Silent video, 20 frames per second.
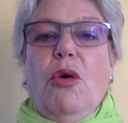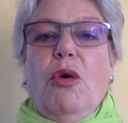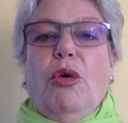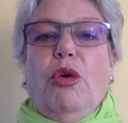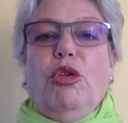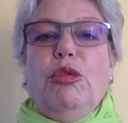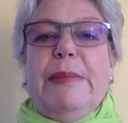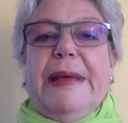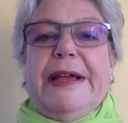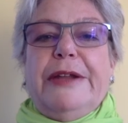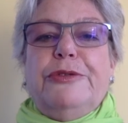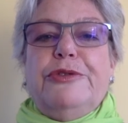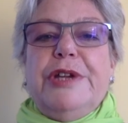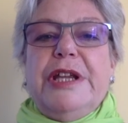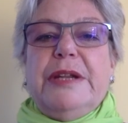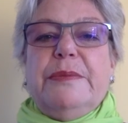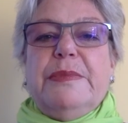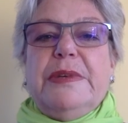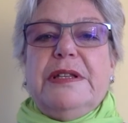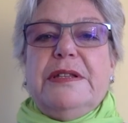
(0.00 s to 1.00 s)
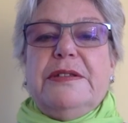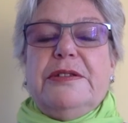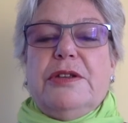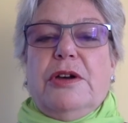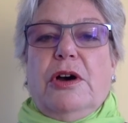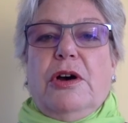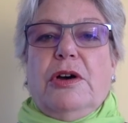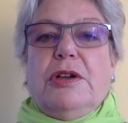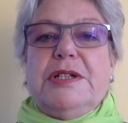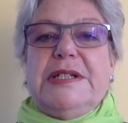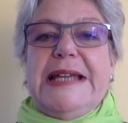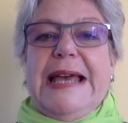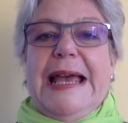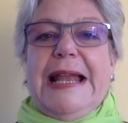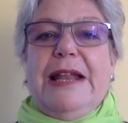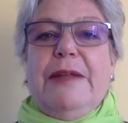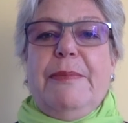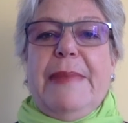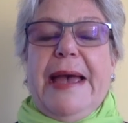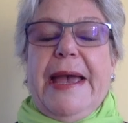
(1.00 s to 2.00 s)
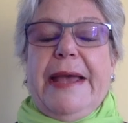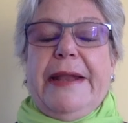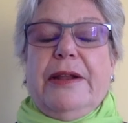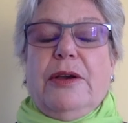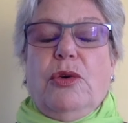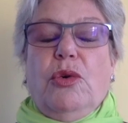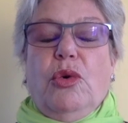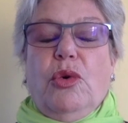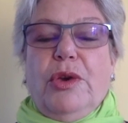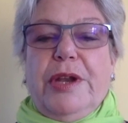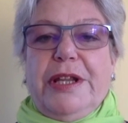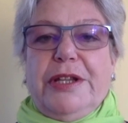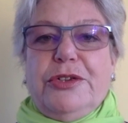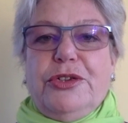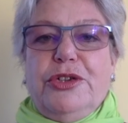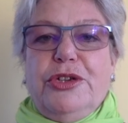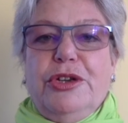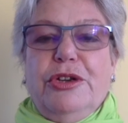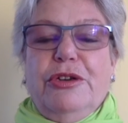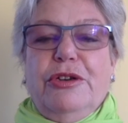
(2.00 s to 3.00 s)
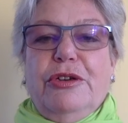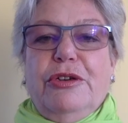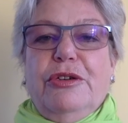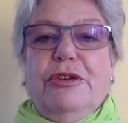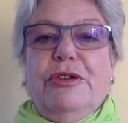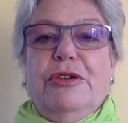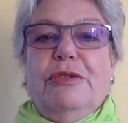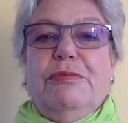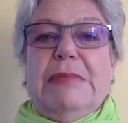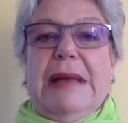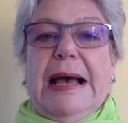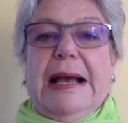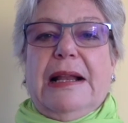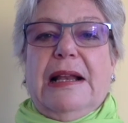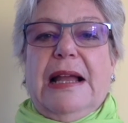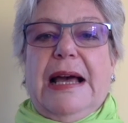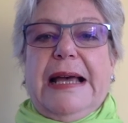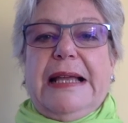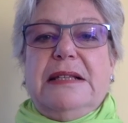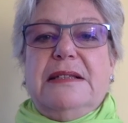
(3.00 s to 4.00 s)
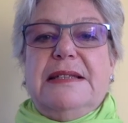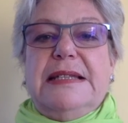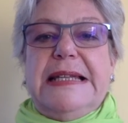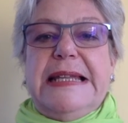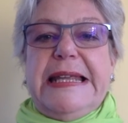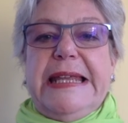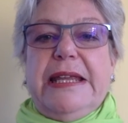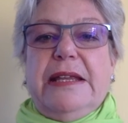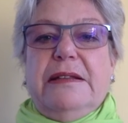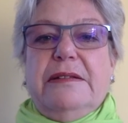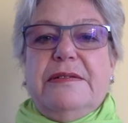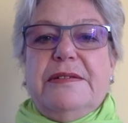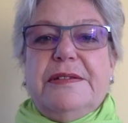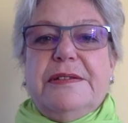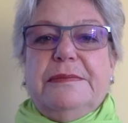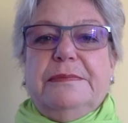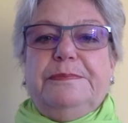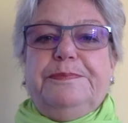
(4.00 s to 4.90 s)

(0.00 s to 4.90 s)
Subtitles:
All my treatments are tailor-made according to my clients' needs.